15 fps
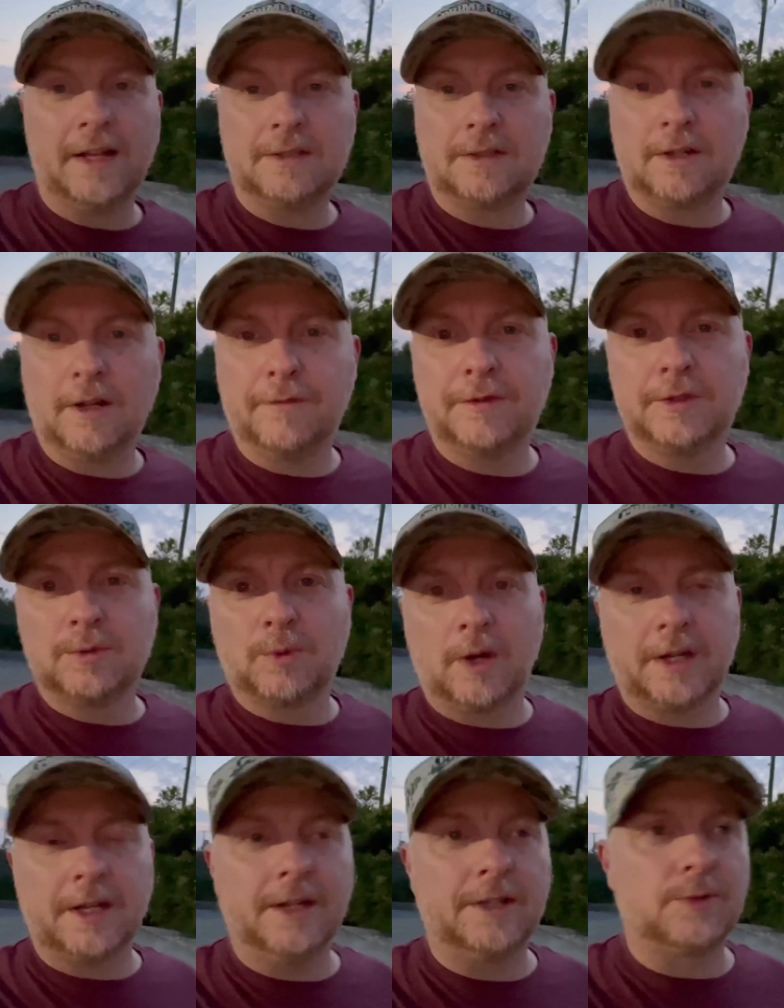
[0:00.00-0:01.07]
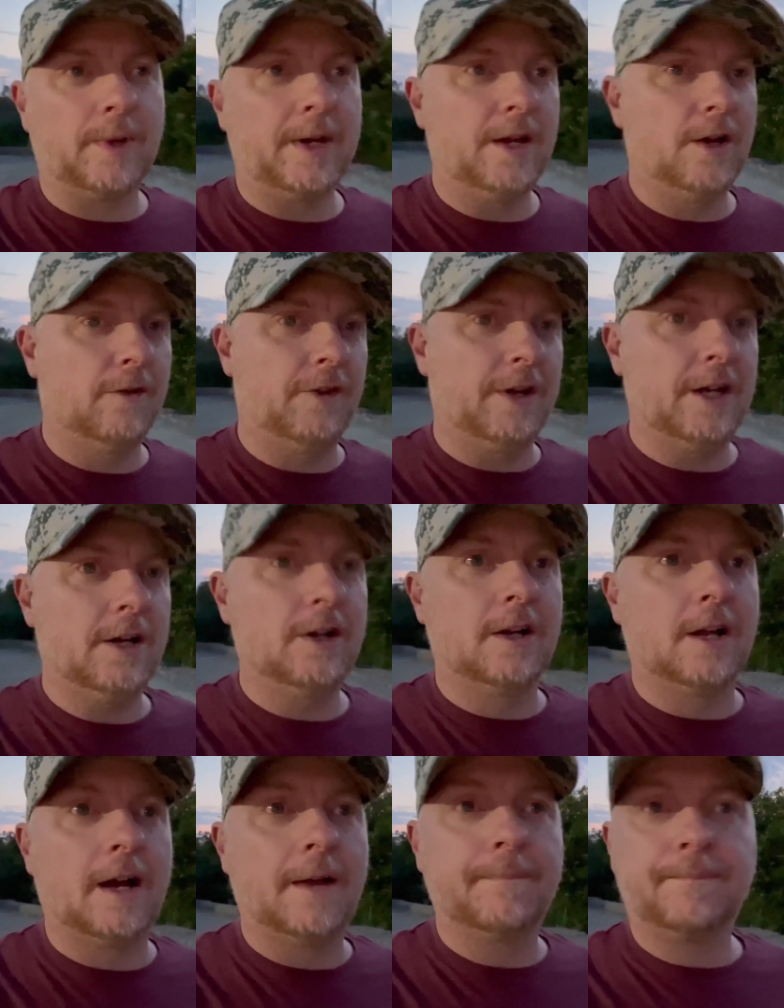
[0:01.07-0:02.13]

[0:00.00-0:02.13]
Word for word: stuff is working its way over here or not